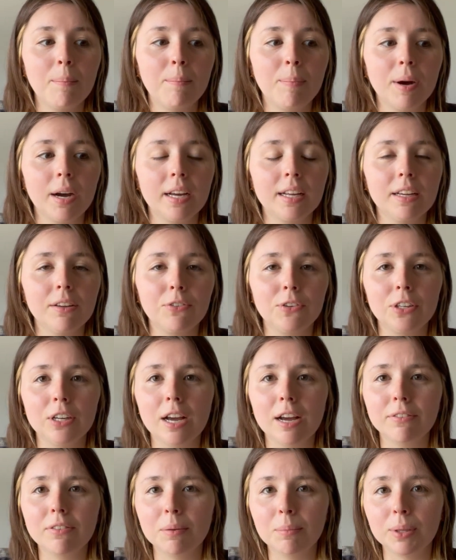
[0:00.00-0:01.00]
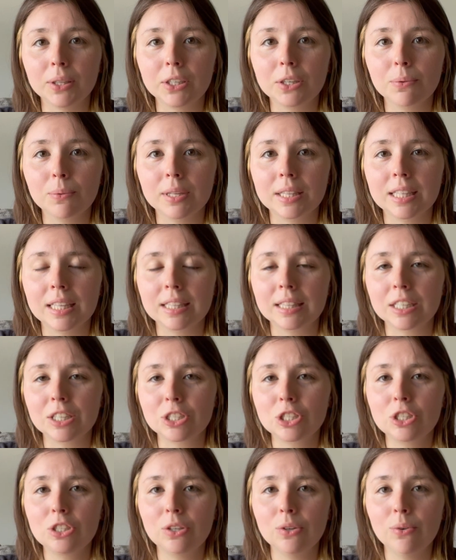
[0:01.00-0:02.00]
But if you're not familiar with it,
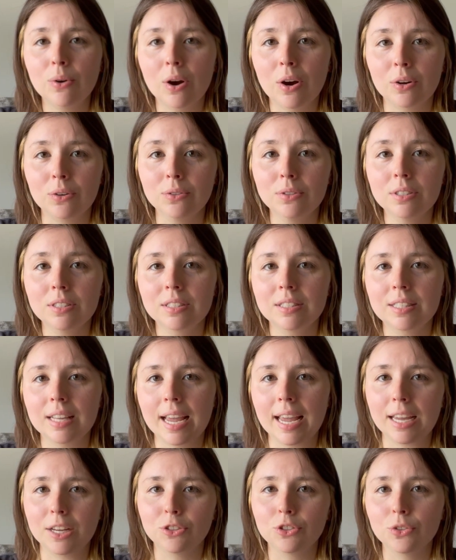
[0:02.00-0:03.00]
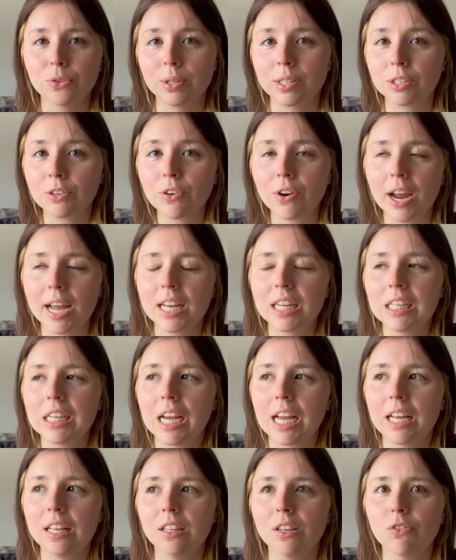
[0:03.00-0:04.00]
there's 2 hosts, Andrew and Craig,
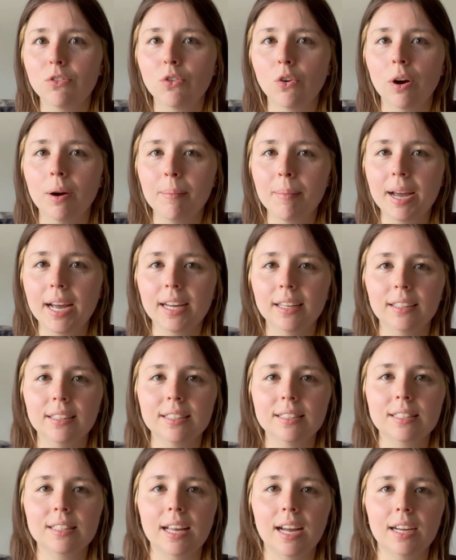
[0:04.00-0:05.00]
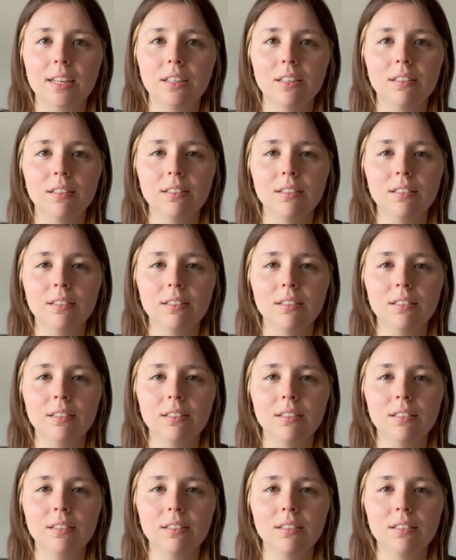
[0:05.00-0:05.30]
and the format is that